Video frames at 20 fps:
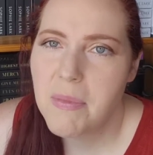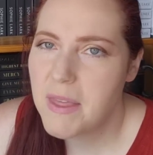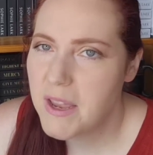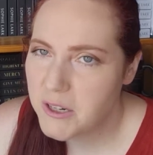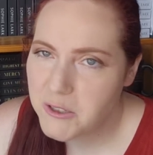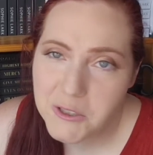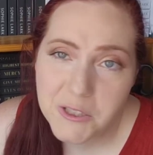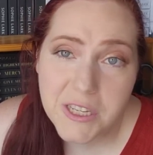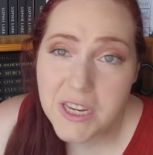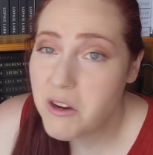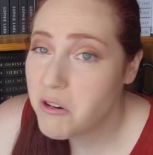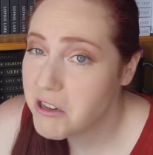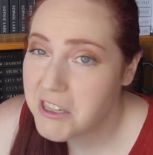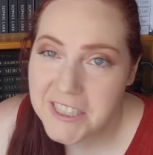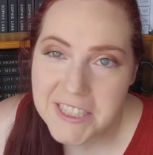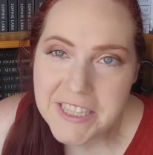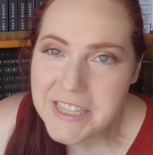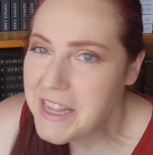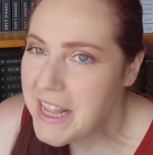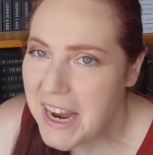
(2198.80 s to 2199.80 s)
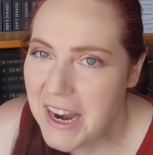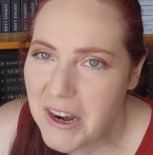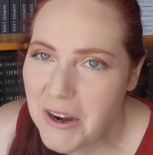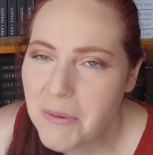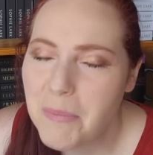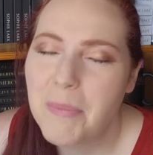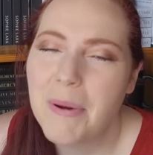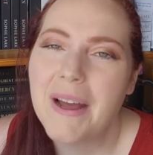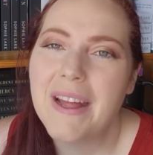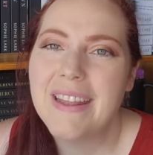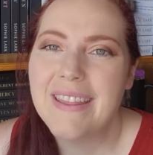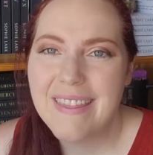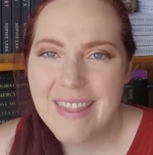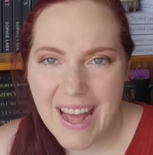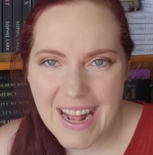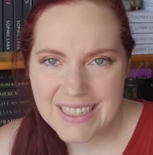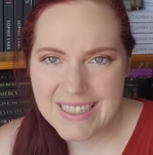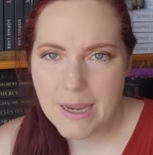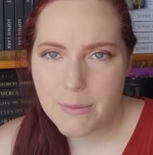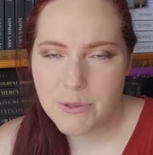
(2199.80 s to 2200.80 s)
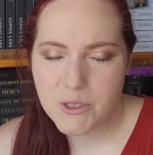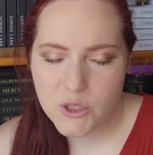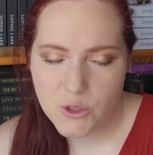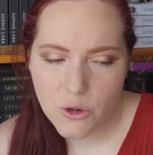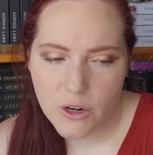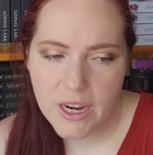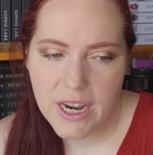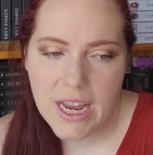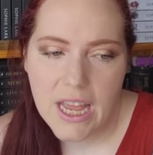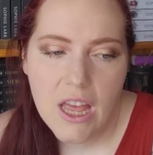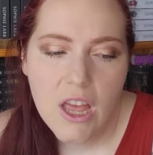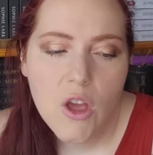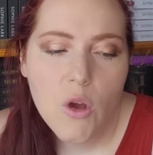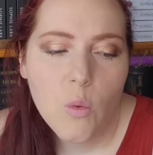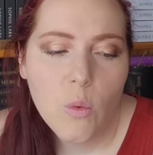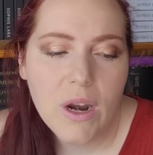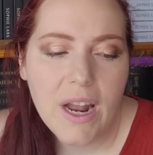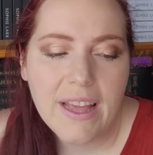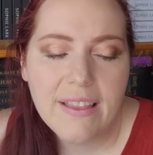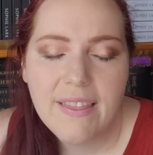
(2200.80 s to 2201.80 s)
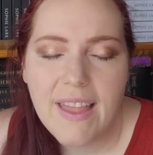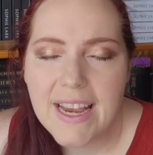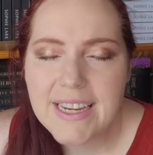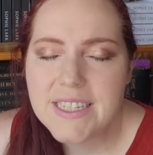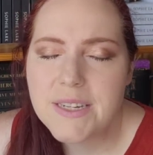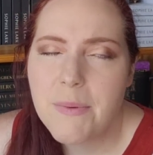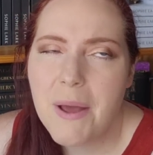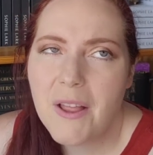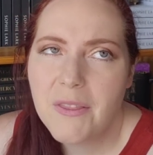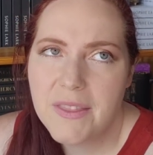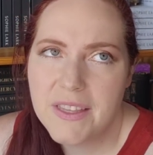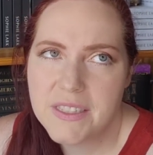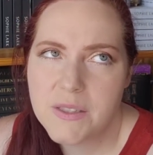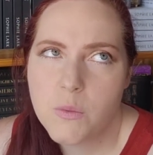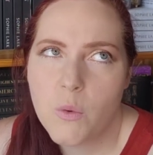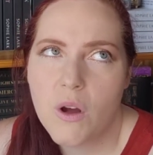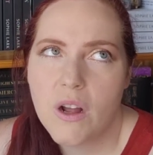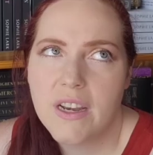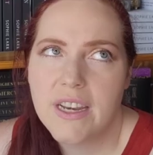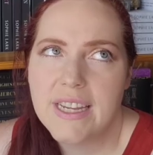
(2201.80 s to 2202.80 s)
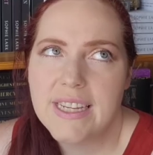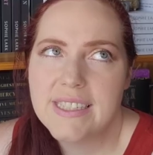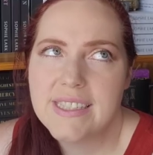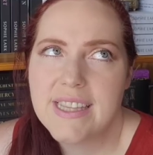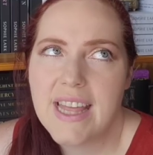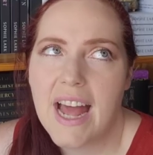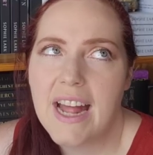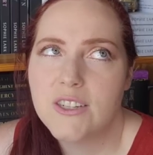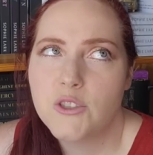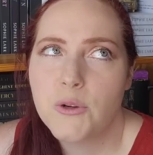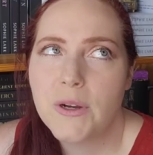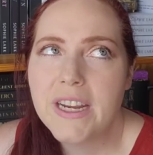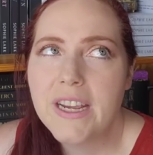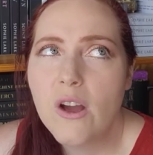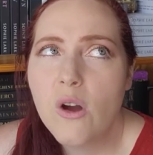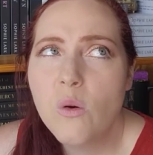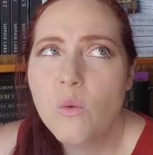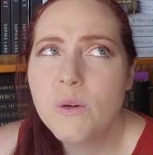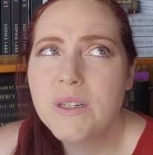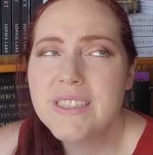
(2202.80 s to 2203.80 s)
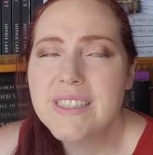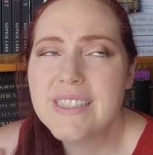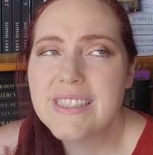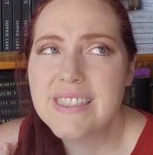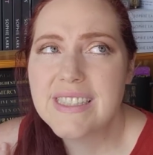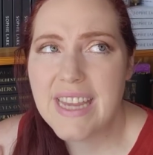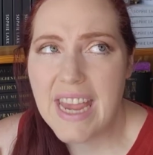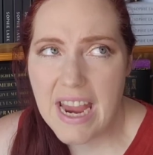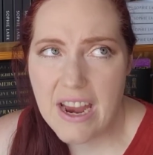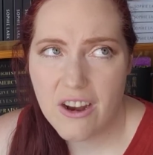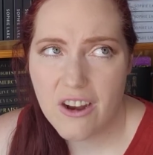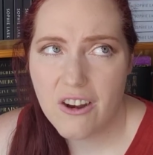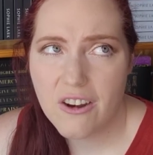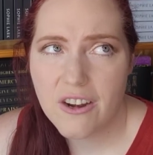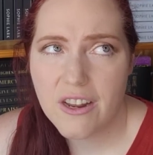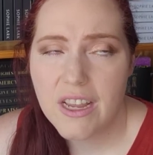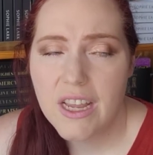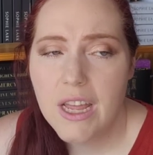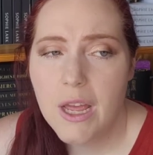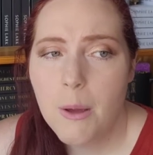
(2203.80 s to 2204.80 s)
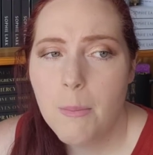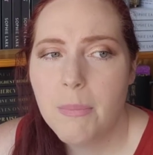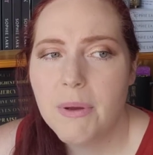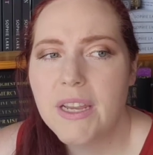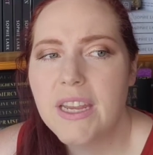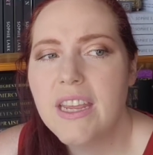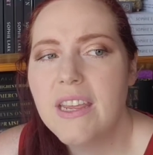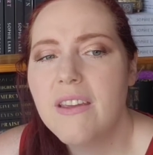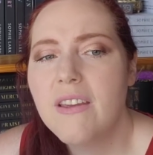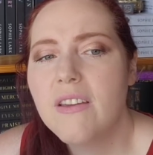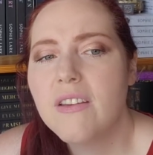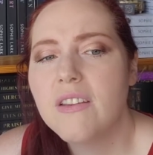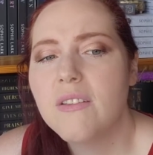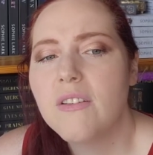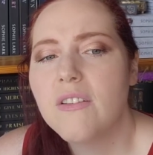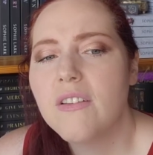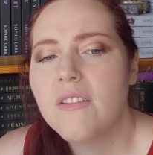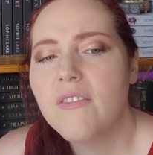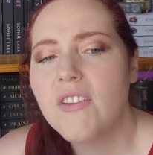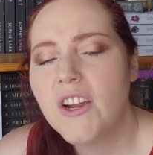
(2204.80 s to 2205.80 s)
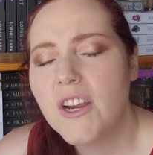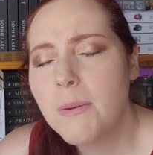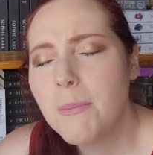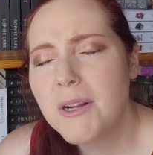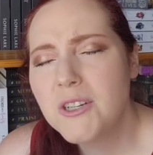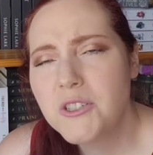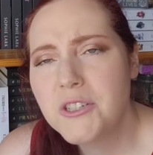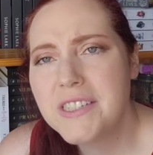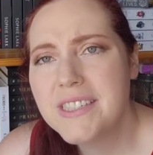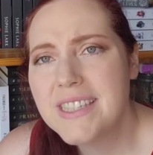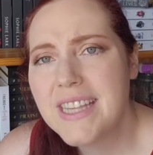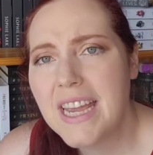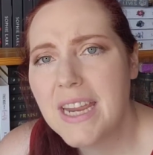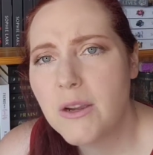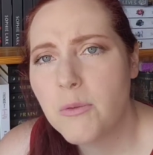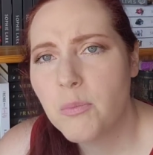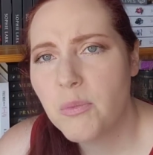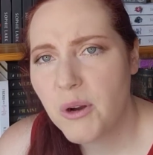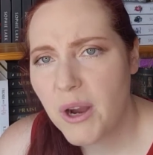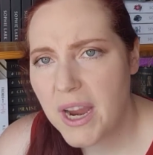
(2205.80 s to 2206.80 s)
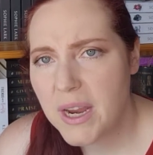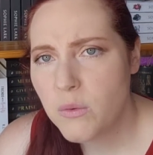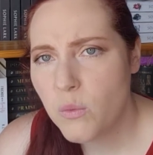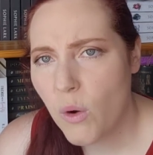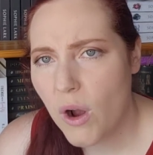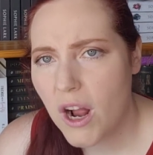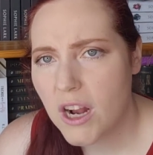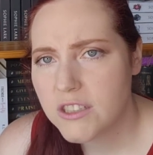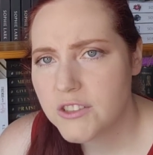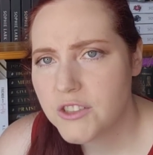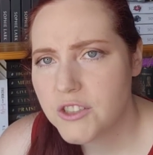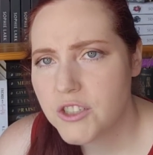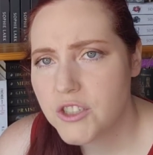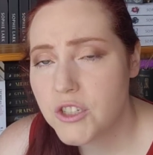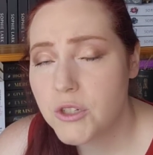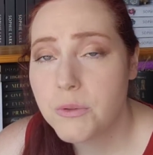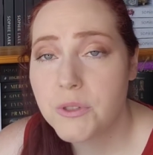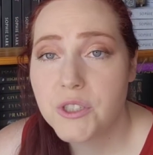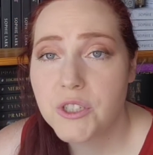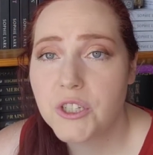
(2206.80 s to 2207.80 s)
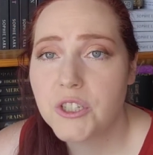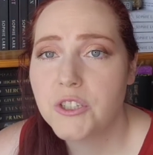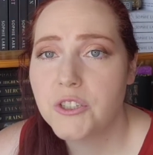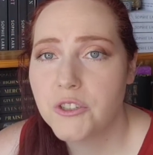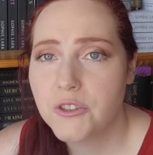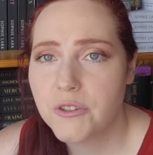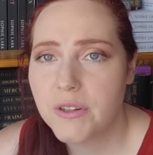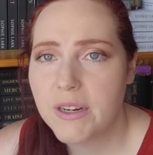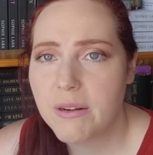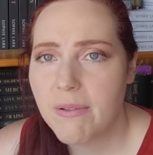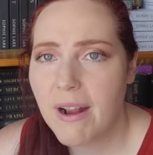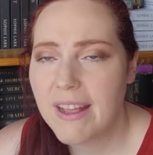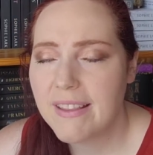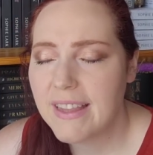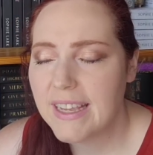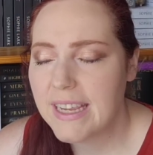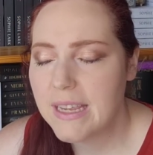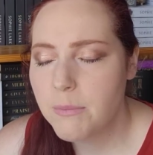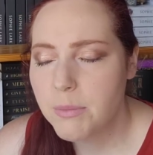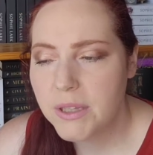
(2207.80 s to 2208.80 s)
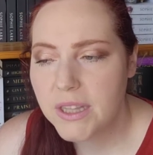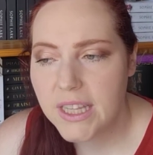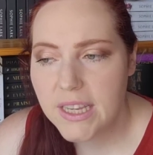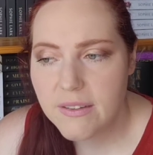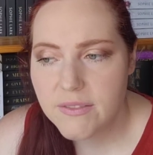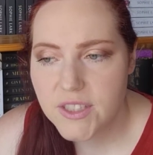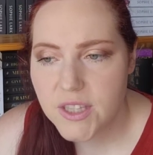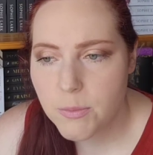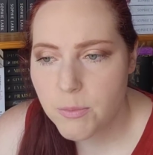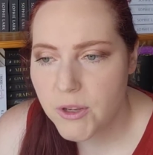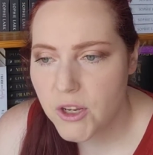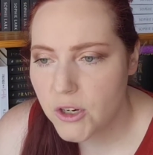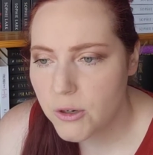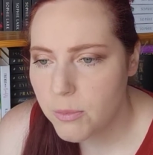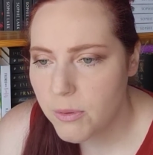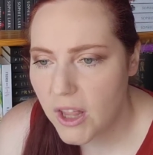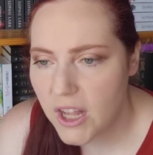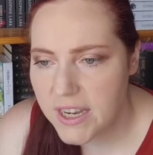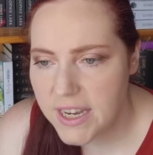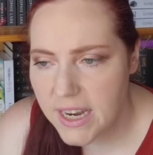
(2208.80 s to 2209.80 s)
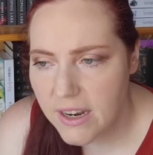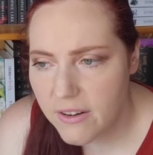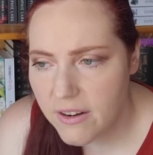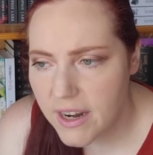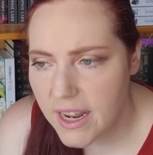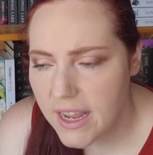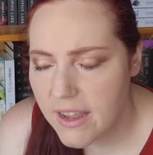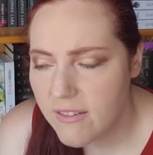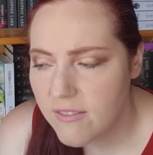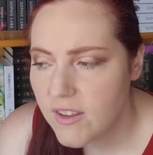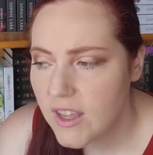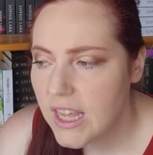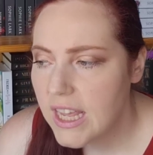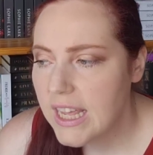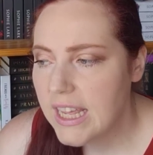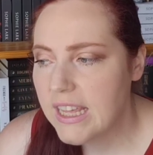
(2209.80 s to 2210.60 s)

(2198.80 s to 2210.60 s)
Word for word: there's secrets in there but that type of story what i liked about this one is that draco was scared but he very much is like brainwashed to a certain degree, right? Like he believes the pure blood narrative.